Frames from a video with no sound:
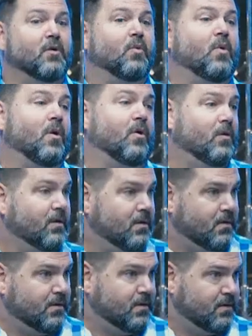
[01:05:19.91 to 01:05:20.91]
wall.
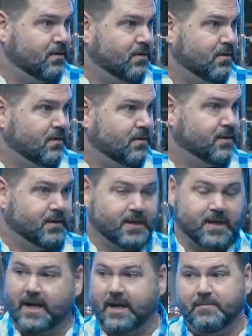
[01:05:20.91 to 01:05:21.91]

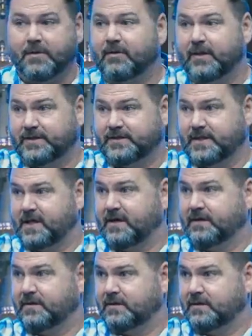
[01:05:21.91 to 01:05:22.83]
Can anybody relate to that?